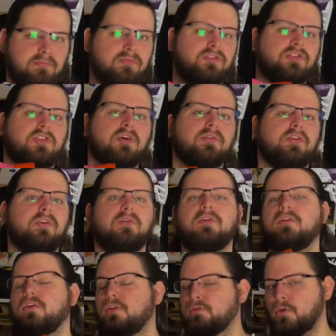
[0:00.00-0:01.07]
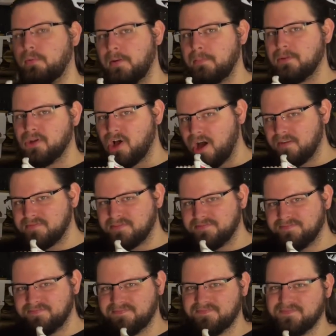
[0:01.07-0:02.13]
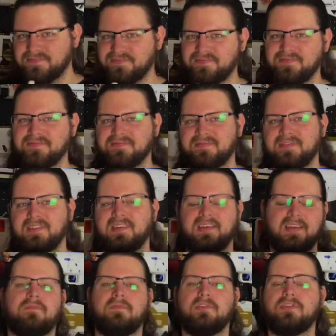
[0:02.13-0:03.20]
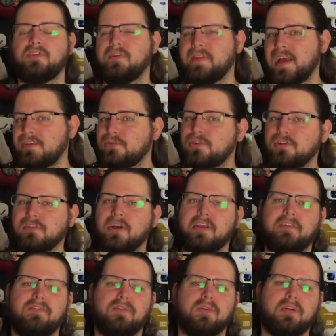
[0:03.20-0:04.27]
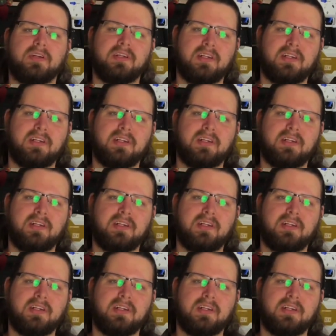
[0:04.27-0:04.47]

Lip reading: so cute it'll throw people off. So if that's what you're looking for,